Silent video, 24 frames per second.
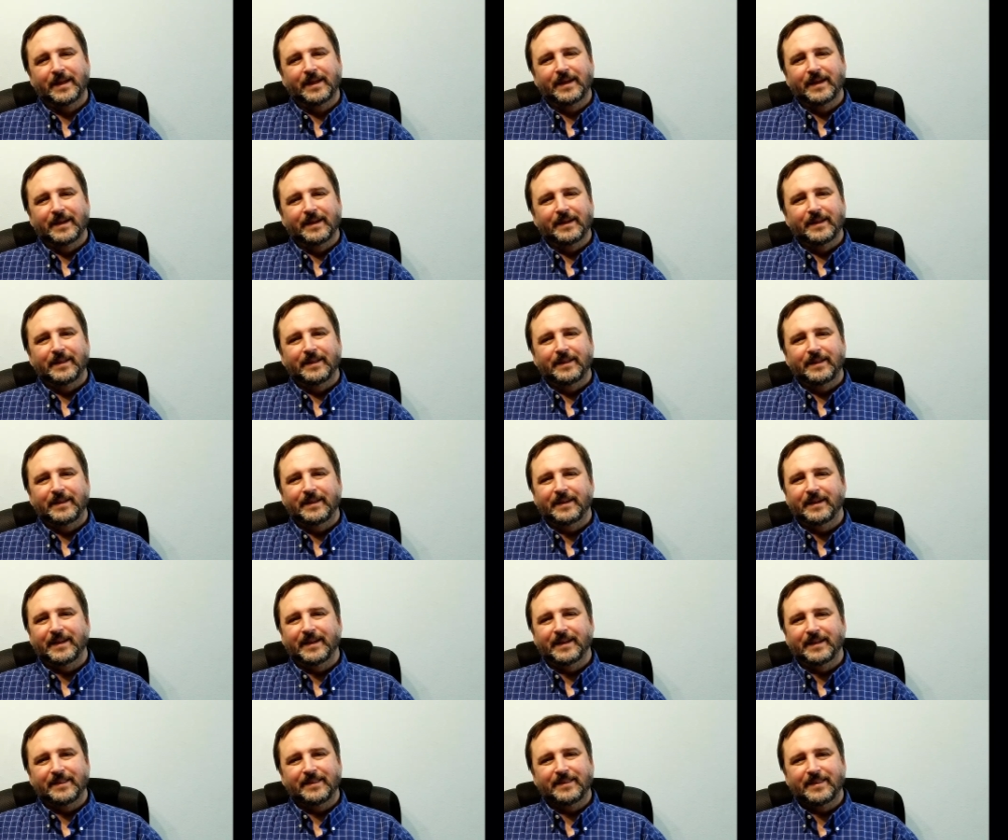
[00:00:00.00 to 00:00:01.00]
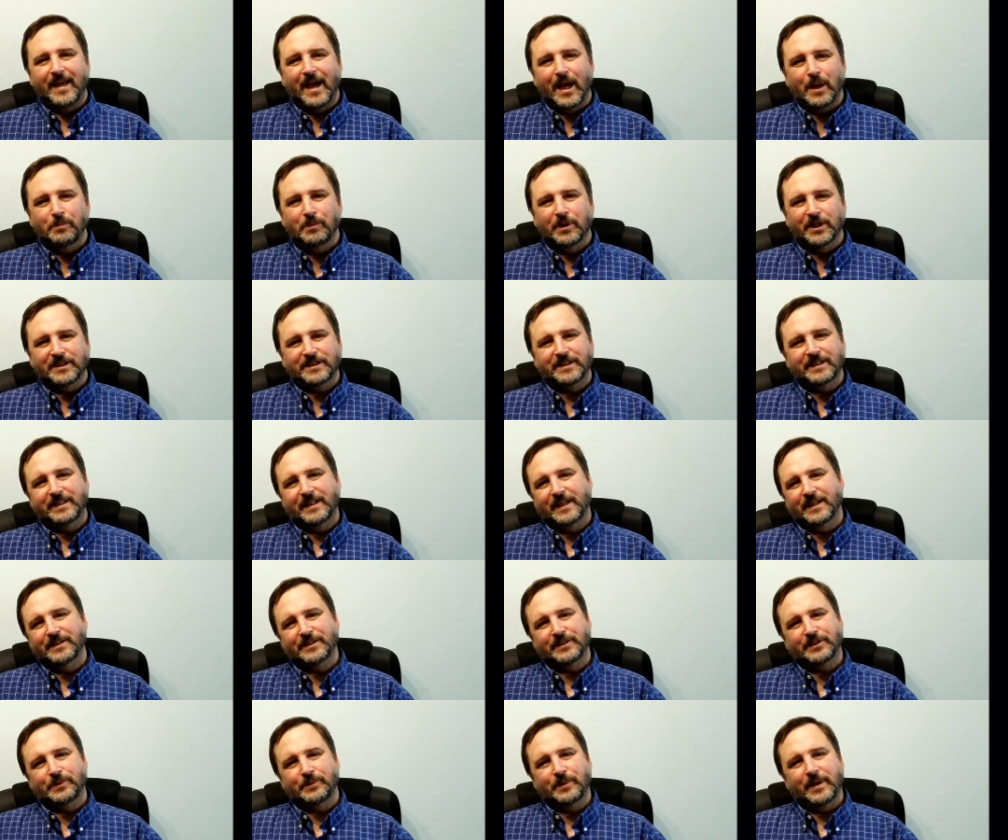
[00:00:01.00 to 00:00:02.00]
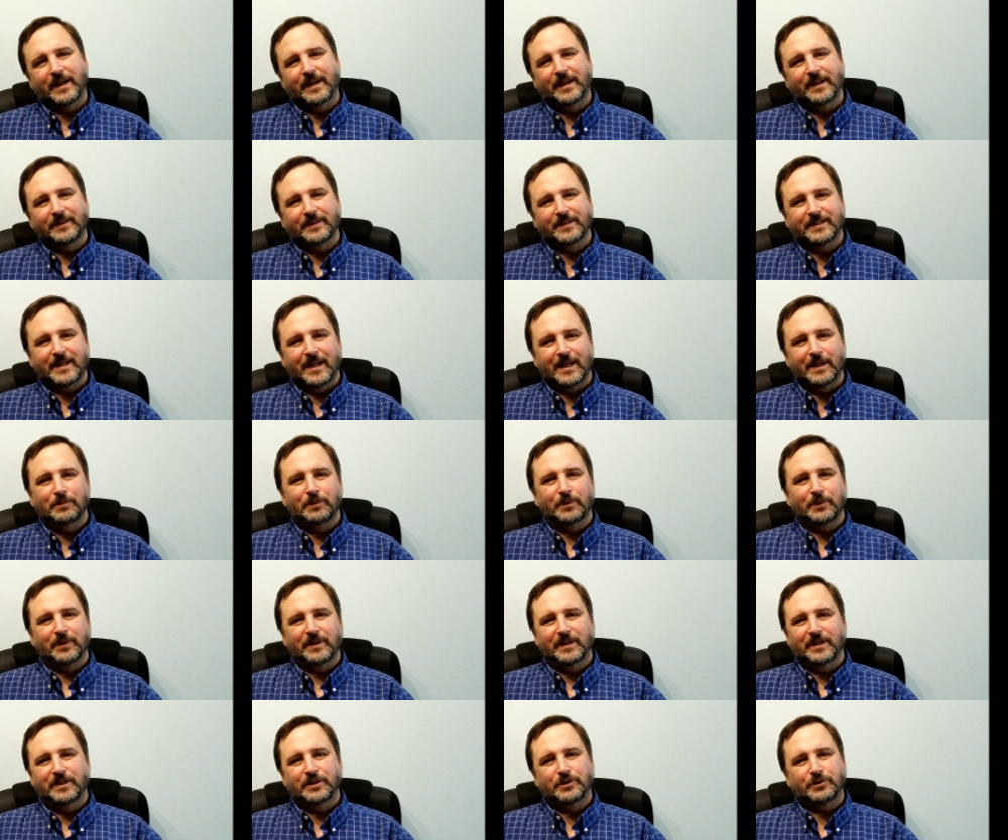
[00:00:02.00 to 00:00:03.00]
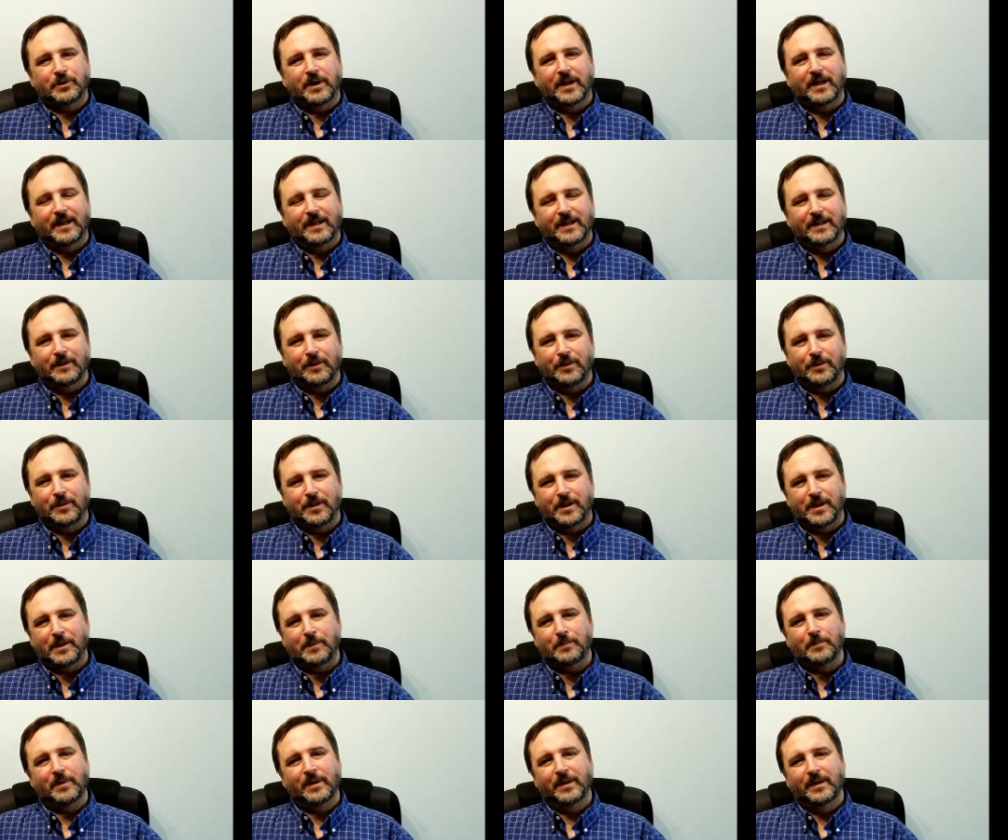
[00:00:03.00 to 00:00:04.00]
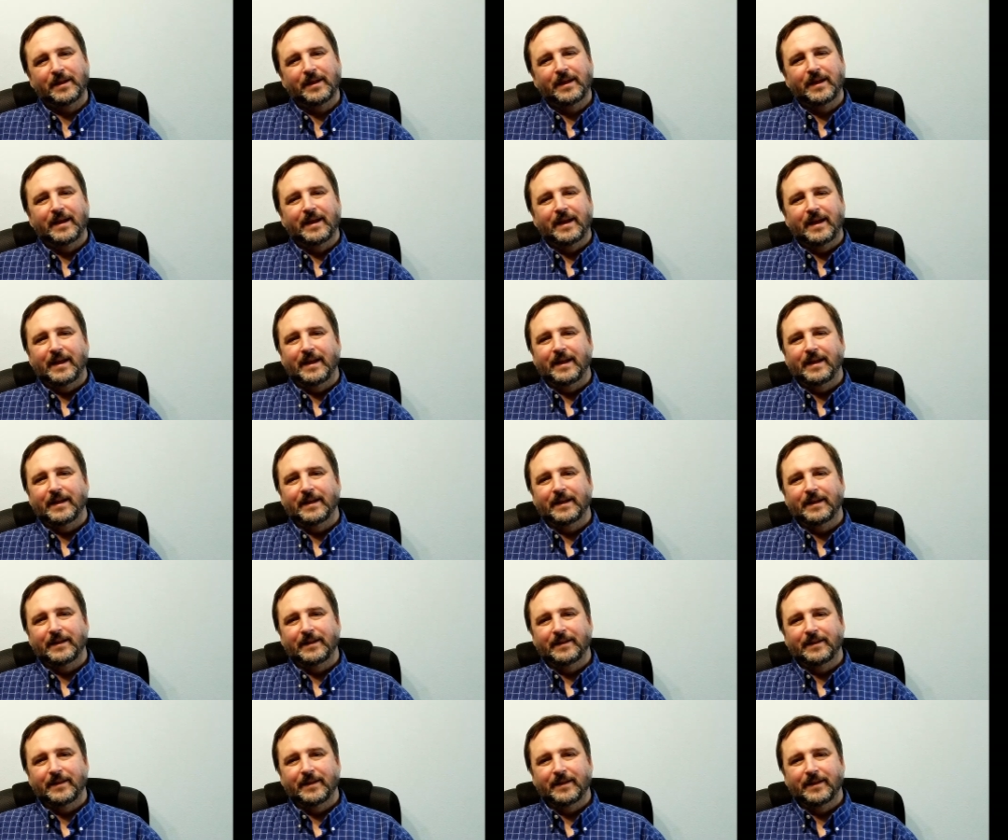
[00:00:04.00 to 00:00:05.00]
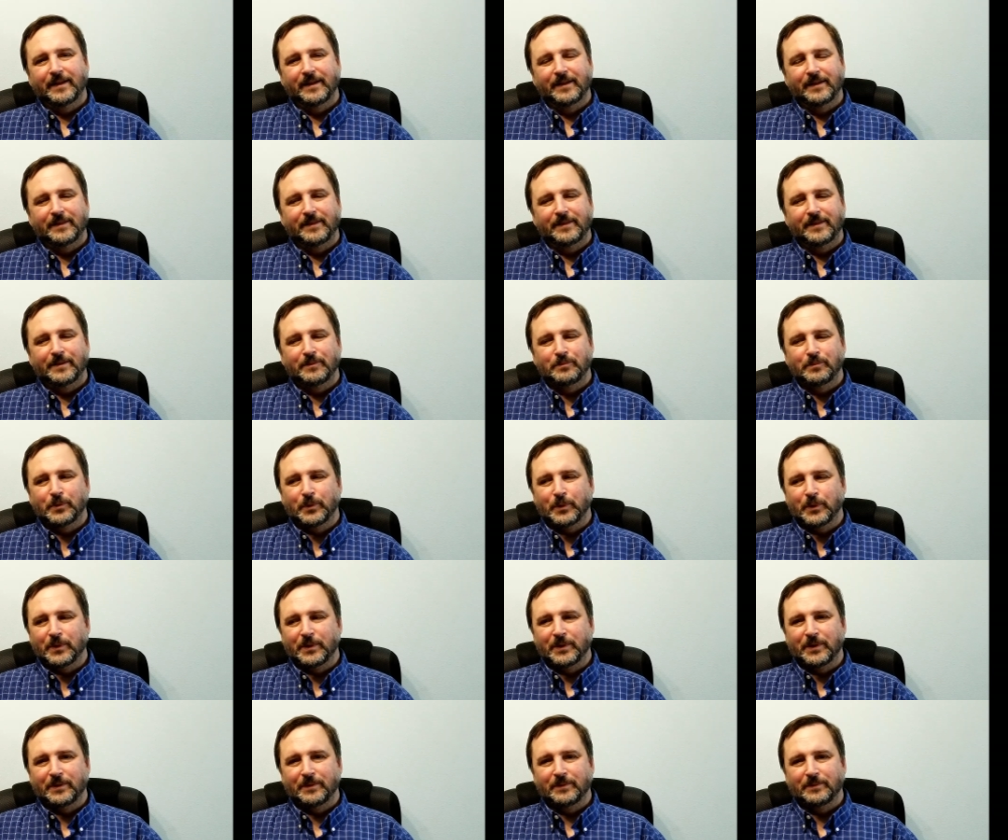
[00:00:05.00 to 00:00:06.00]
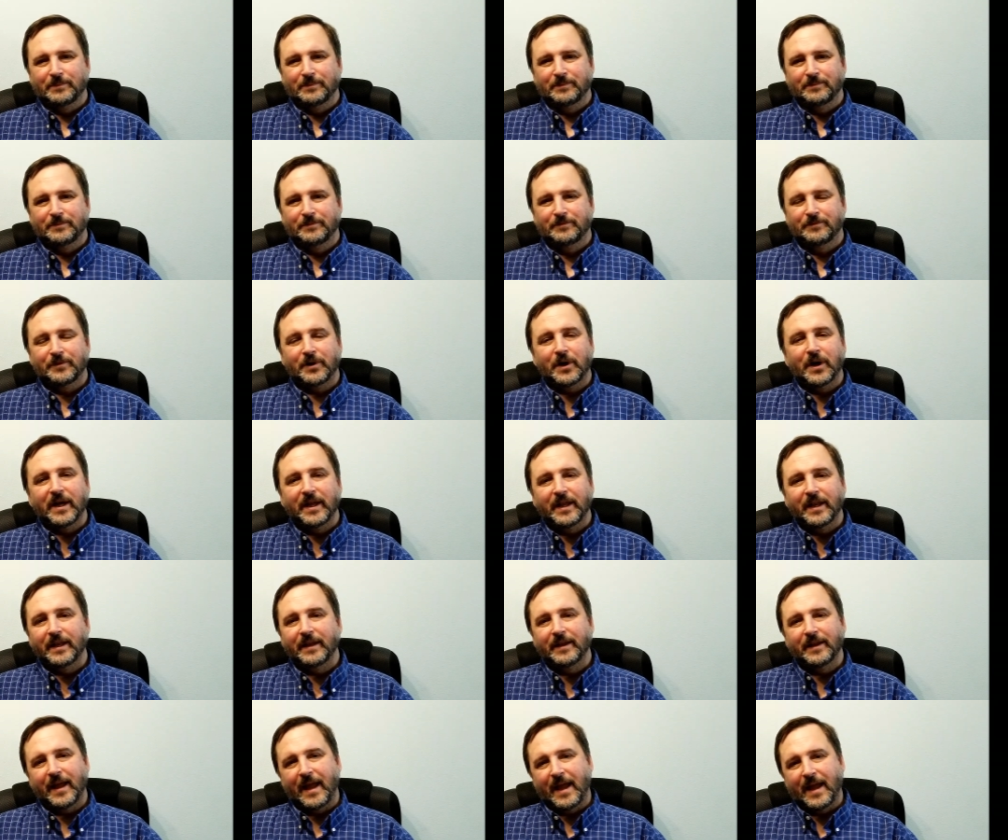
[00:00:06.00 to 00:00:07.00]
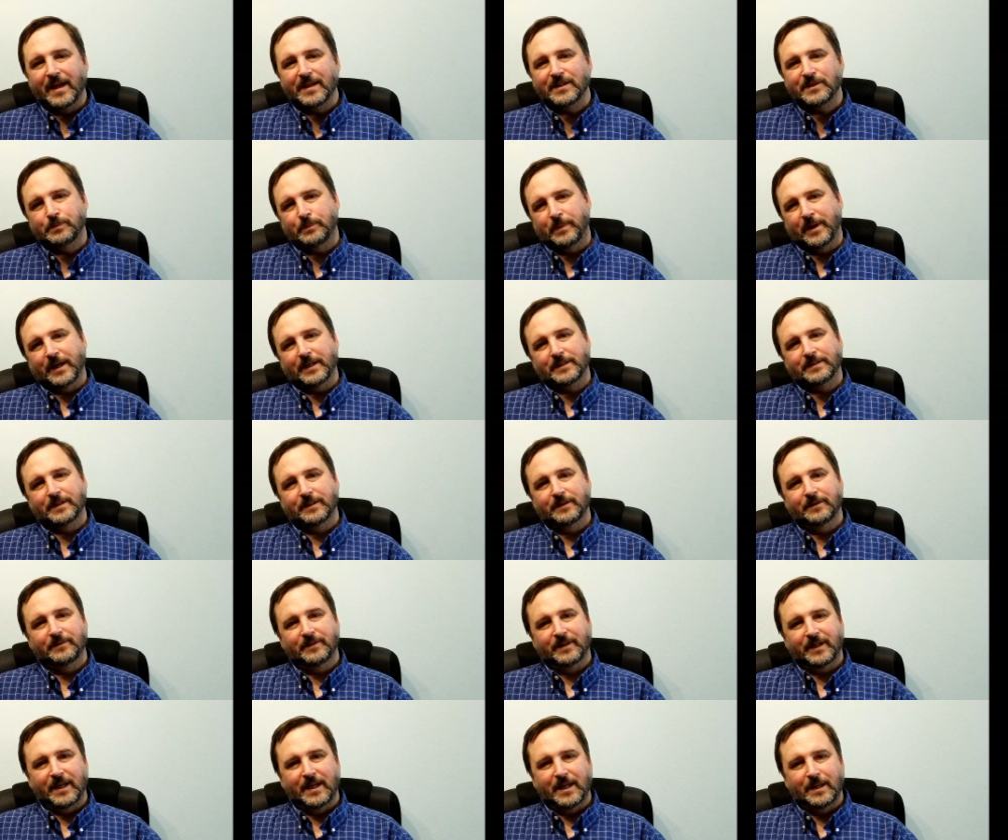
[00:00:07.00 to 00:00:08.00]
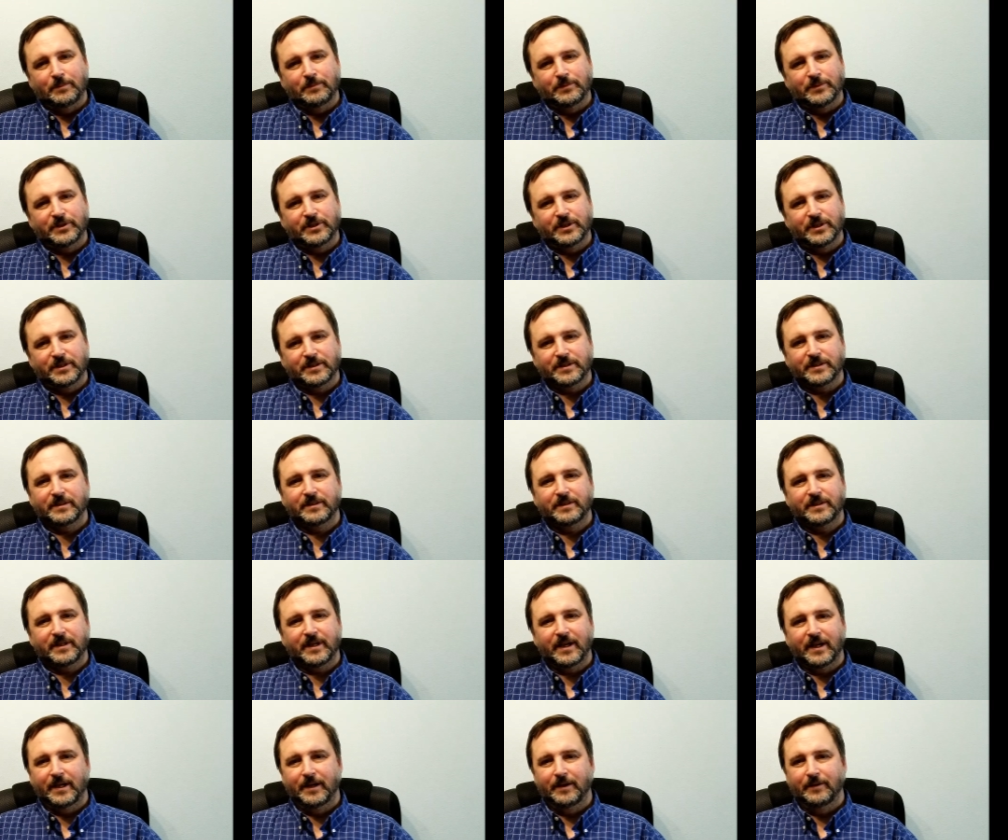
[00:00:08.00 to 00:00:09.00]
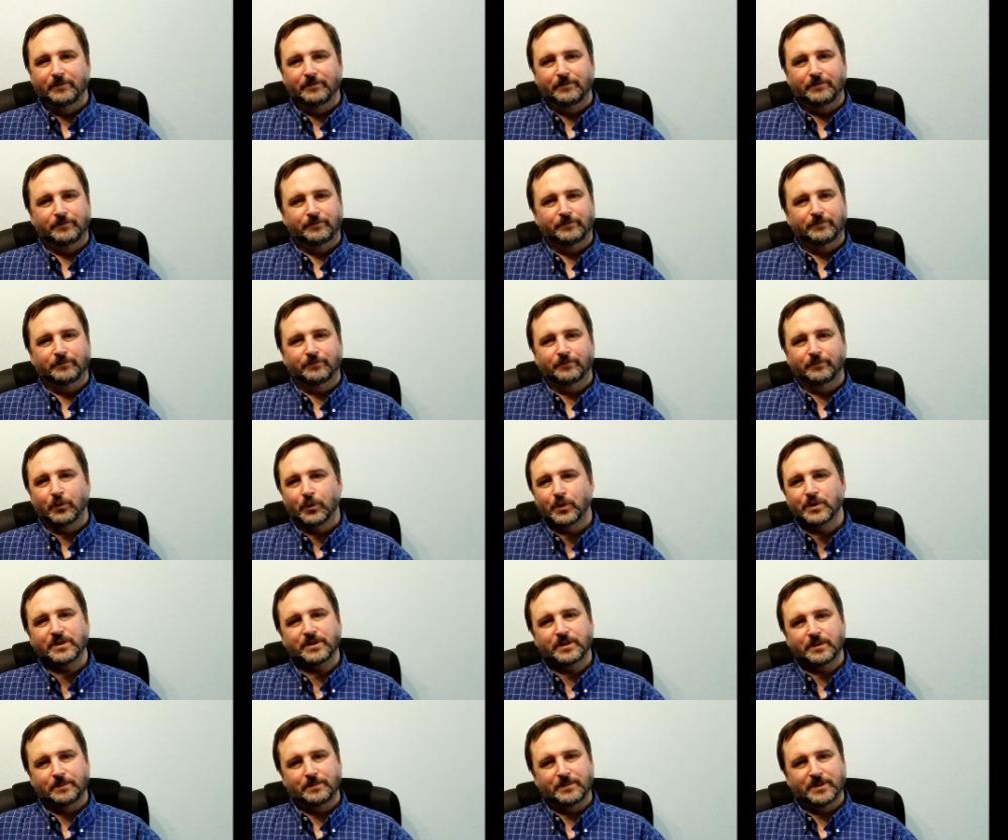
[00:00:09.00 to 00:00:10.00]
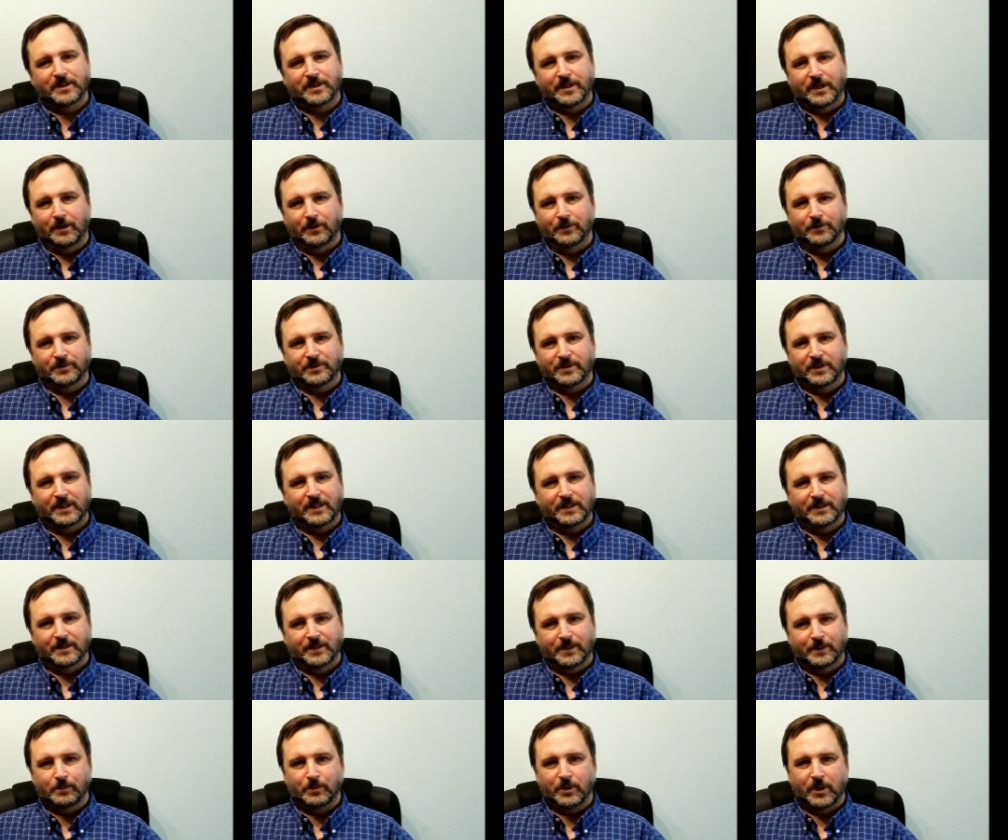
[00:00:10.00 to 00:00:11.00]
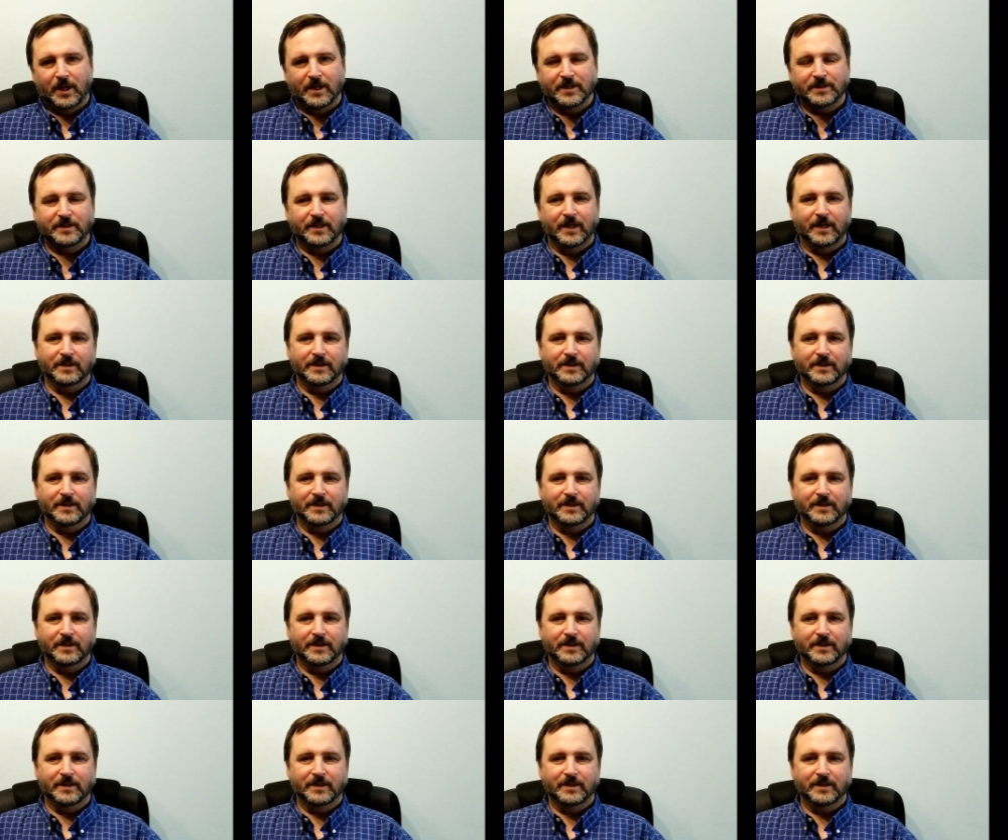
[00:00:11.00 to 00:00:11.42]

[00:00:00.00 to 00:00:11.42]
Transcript: You get that much intense terrain on the table, and you try to hit a theme, and the more fun aspects of the game just kind of force themselves into the process.